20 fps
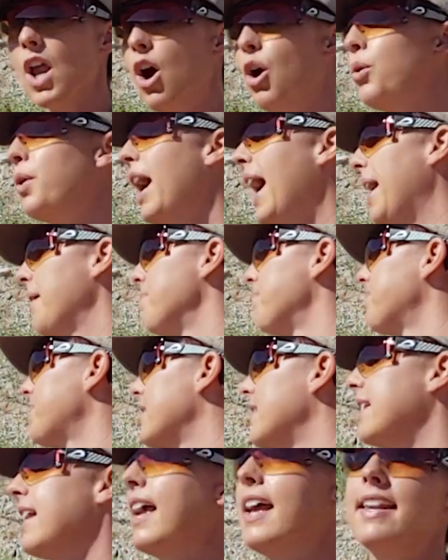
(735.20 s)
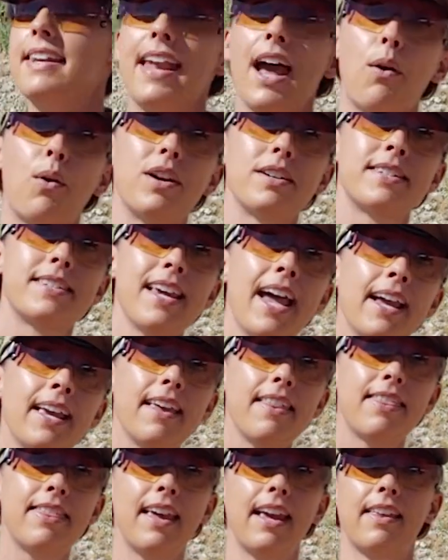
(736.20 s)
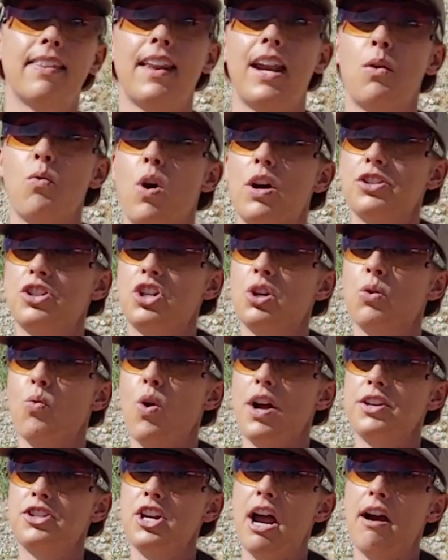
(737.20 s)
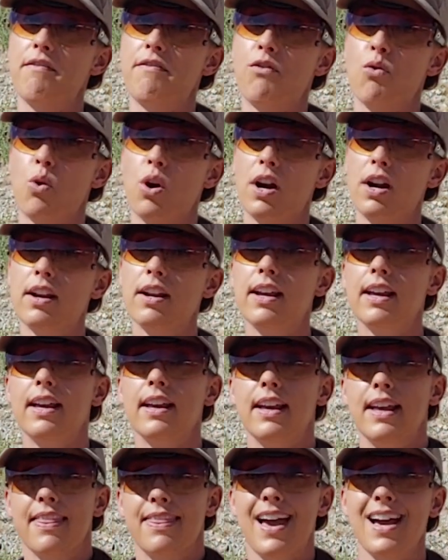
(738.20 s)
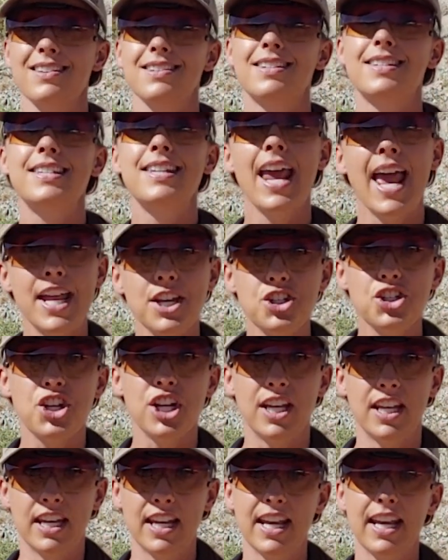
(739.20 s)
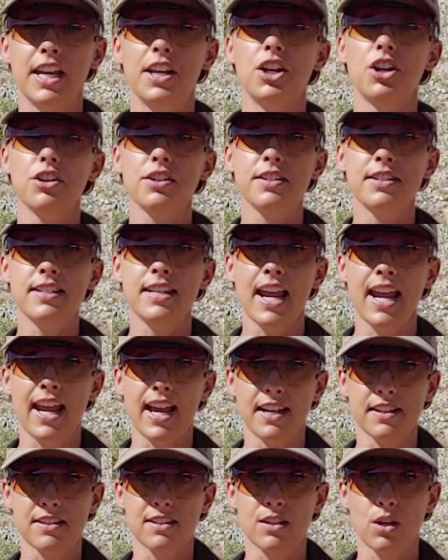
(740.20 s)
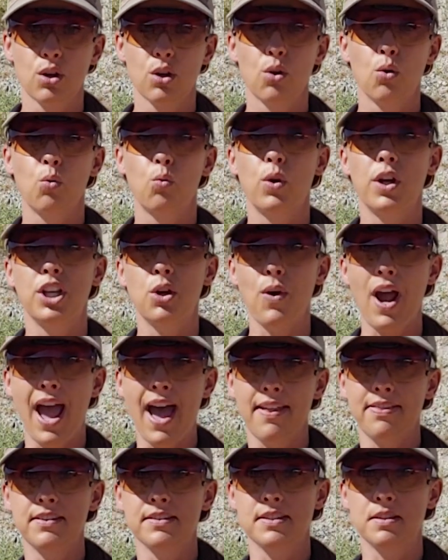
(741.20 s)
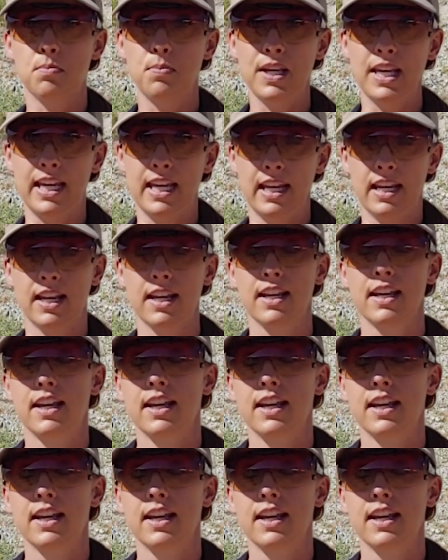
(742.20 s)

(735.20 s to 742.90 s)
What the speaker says: Okay. Now our second thing that I want you to watch out for, that's tension in your stance when you add the speed.